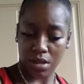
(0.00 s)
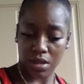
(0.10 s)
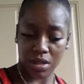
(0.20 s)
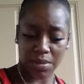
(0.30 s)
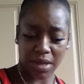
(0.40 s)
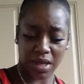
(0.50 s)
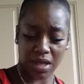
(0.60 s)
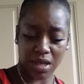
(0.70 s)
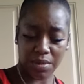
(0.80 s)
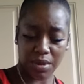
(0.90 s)
Somebody
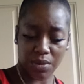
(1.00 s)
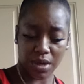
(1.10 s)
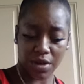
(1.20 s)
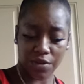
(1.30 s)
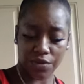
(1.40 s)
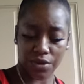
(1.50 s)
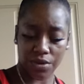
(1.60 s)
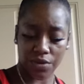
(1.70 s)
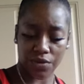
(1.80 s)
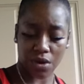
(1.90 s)
could have been waiting for you
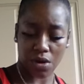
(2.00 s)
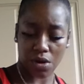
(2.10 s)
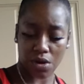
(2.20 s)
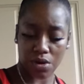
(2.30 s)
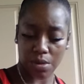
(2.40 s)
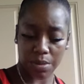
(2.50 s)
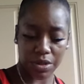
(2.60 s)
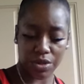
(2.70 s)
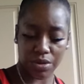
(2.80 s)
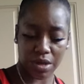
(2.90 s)
to fall,
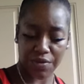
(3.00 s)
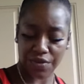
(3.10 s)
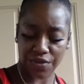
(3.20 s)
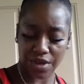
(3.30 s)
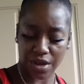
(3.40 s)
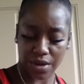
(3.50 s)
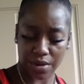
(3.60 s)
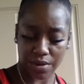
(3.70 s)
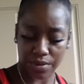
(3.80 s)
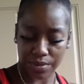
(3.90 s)
but you never fell.